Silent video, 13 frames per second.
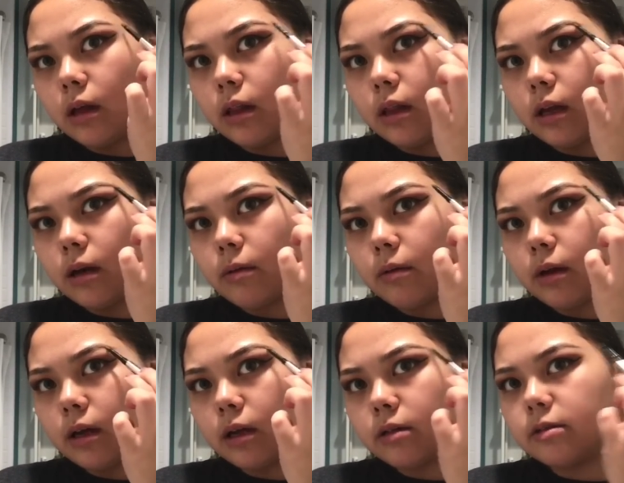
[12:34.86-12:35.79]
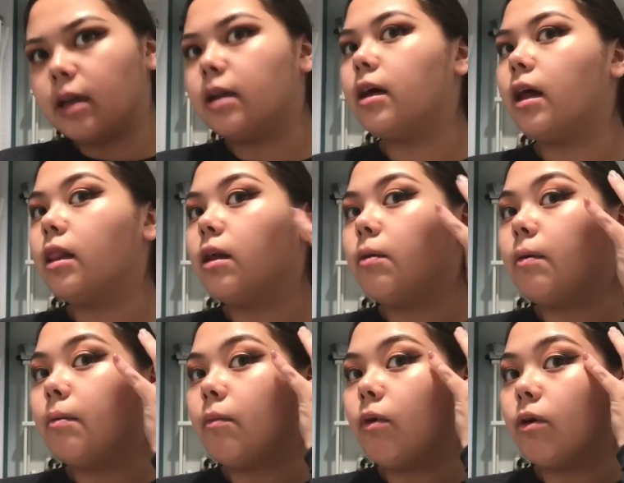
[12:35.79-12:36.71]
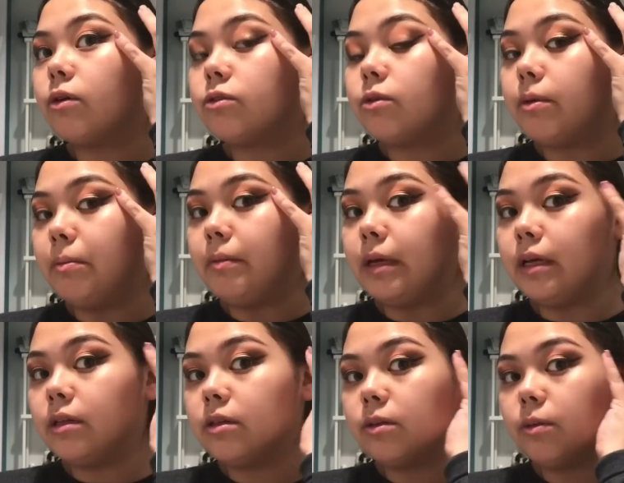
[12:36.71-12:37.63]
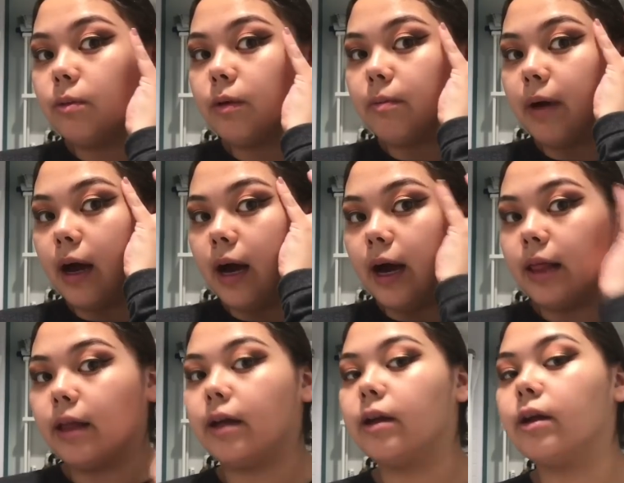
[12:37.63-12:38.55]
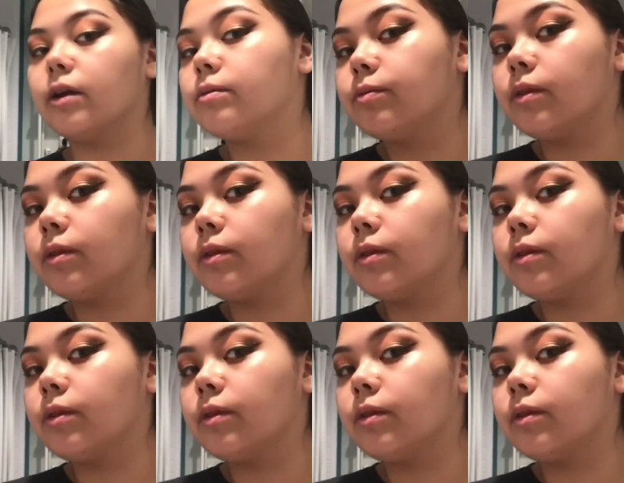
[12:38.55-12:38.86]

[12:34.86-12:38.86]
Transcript: And then I'm gonna extend it a little bit more so it meets with my eyeliner.